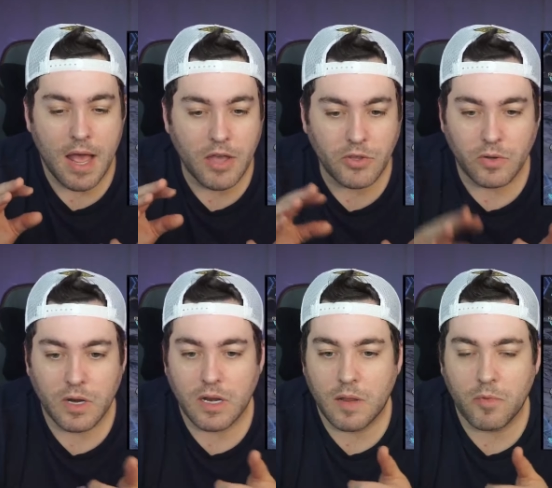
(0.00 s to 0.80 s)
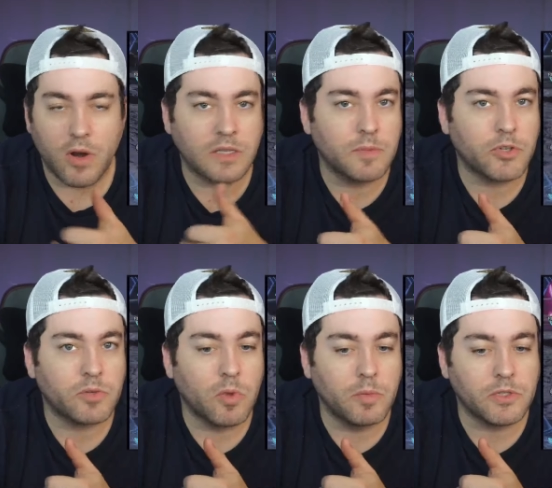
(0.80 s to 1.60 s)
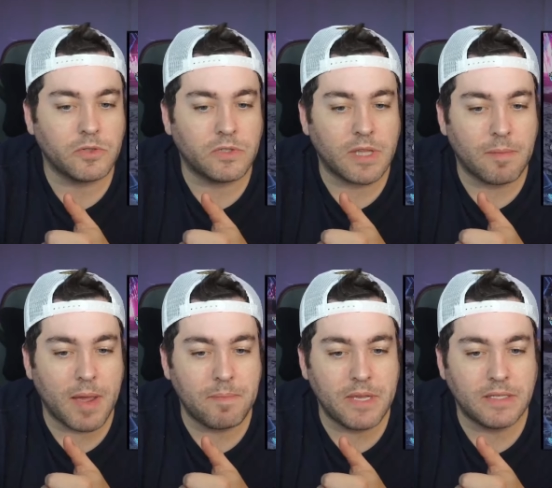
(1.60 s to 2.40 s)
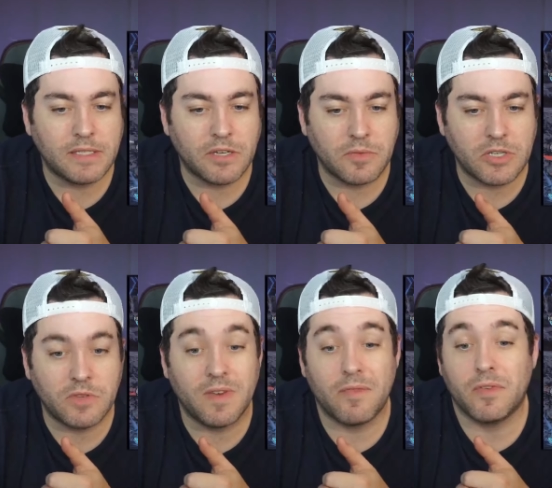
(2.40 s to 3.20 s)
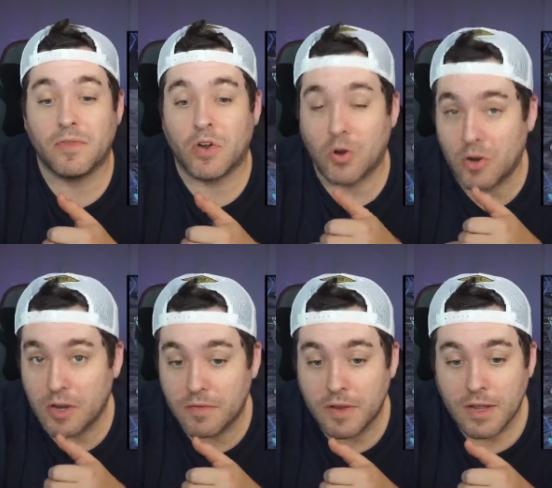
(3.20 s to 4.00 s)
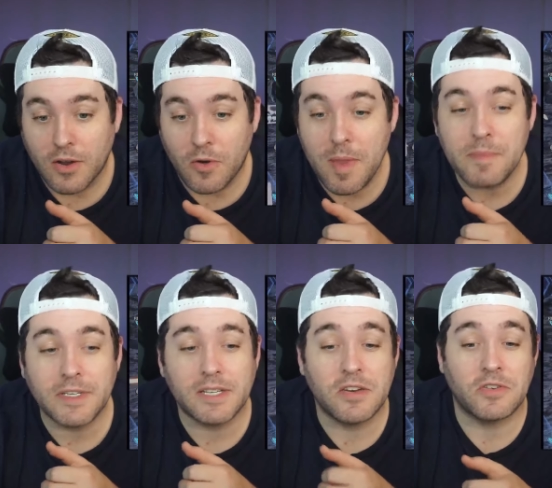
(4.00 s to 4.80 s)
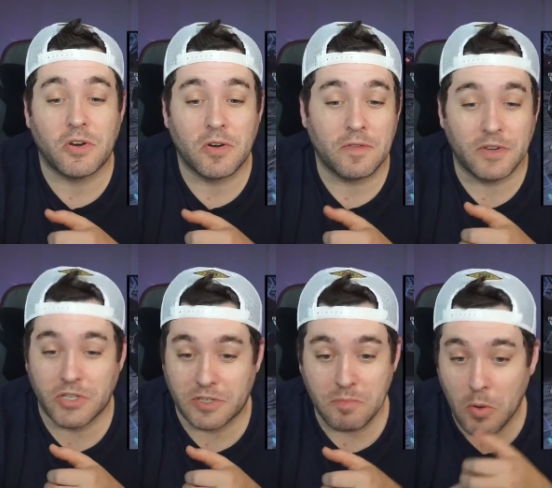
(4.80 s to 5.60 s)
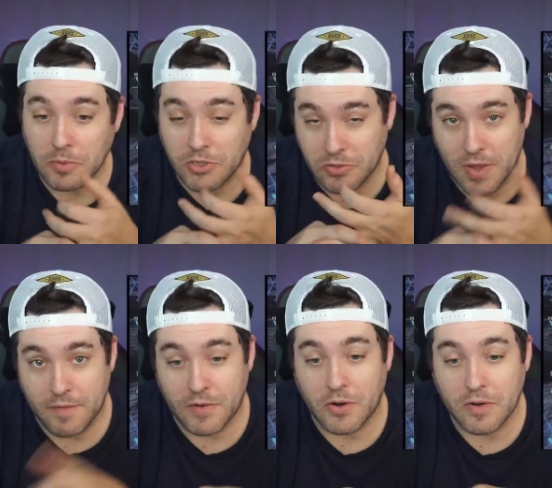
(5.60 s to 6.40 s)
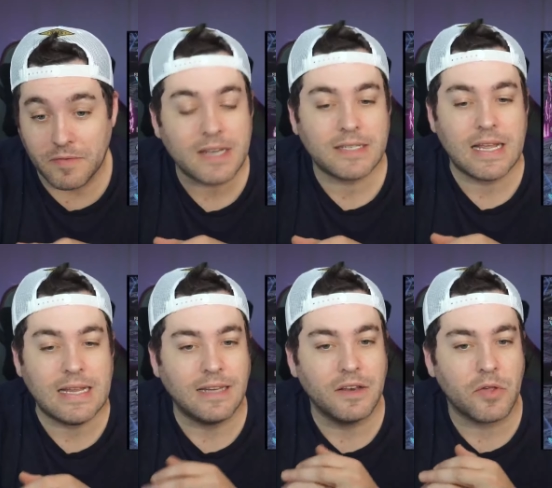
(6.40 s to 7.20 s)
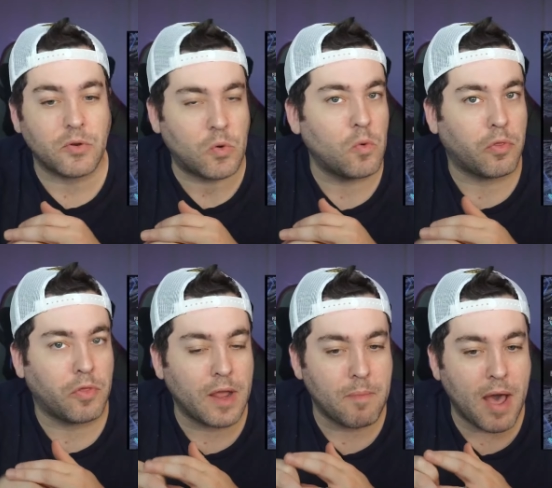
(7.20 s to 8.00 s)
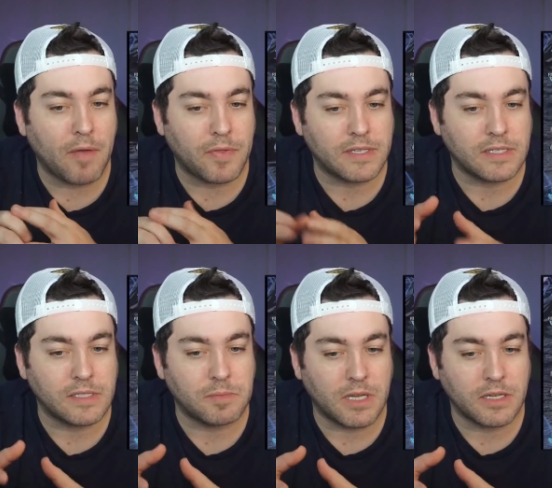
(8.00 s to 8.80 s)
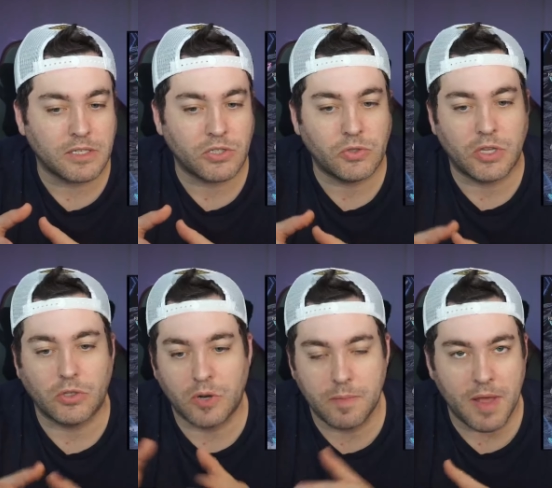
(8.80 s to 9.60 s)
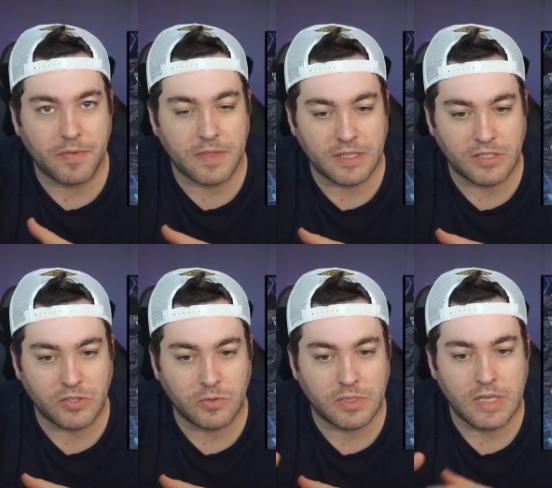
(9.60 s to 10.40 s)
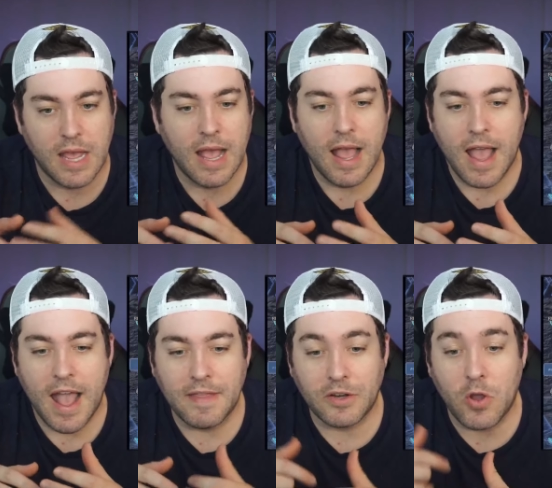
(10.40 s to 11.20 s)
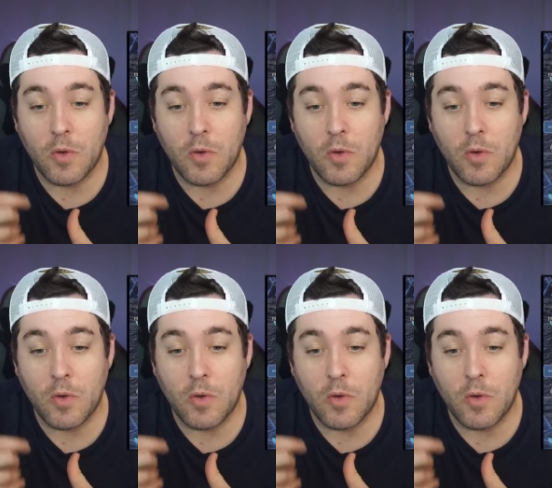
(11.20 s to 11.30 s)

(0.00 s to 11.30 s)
you're going to come across a bunch of mobile suits that might be in series you've never even heard of, or maybe it's a series you heard of and it's just a mobile suit you haven't heard of. And that's another cool thing about this, is because you can learn about these suits and then go